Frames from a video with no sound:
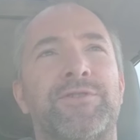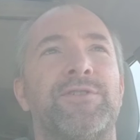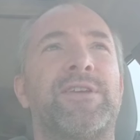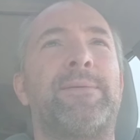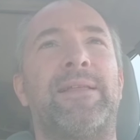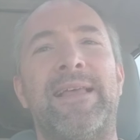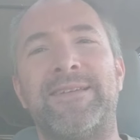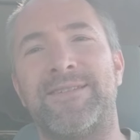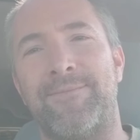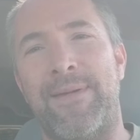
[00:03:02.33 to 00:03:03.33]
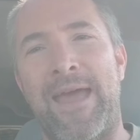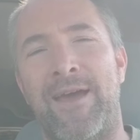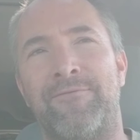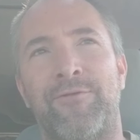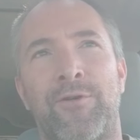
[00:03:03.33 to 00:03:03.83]
There's going to be less
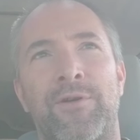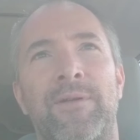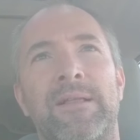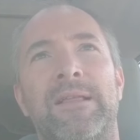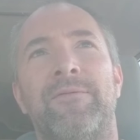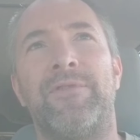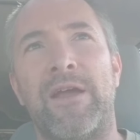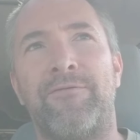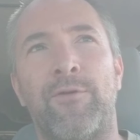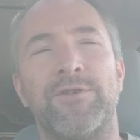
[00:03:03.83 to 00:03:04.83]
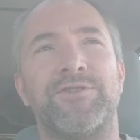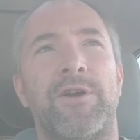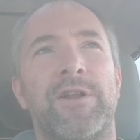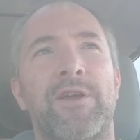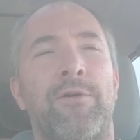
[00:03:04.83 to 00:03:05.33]
demand for it. Therefore, it
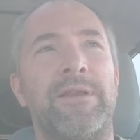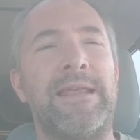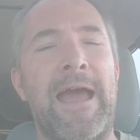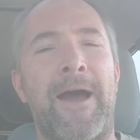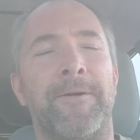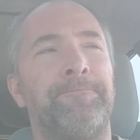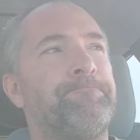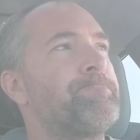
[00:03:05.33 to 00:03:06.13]
started going down.